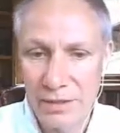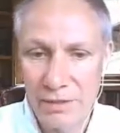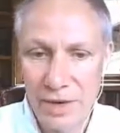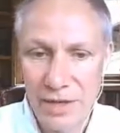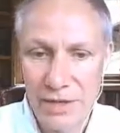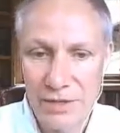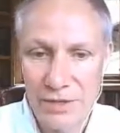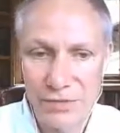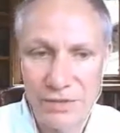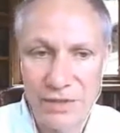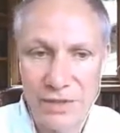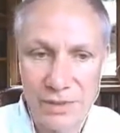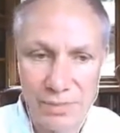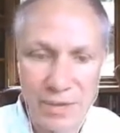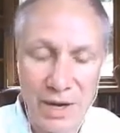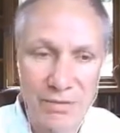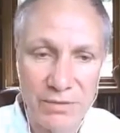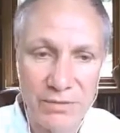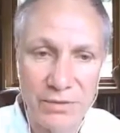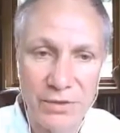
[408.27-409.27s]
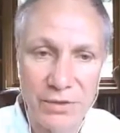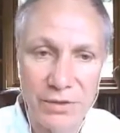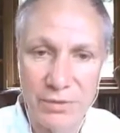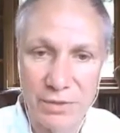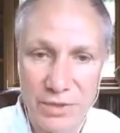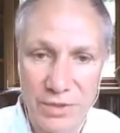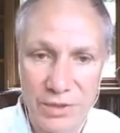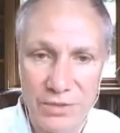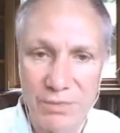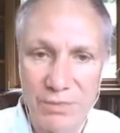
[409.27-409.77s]
the rice fields barefoot,
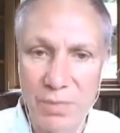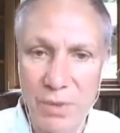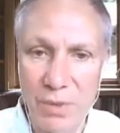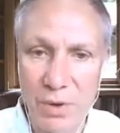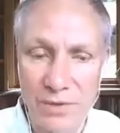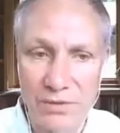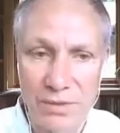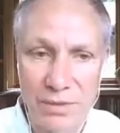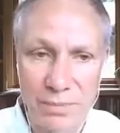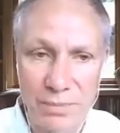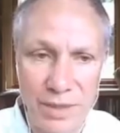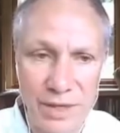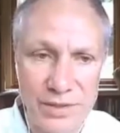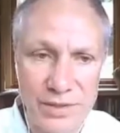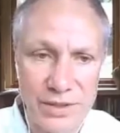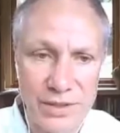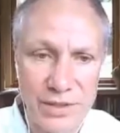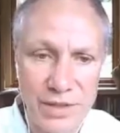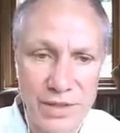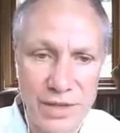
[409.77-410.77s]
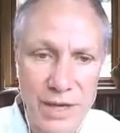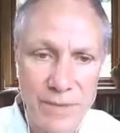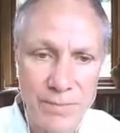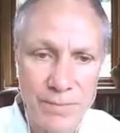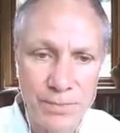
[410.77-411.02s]
which most of the peasants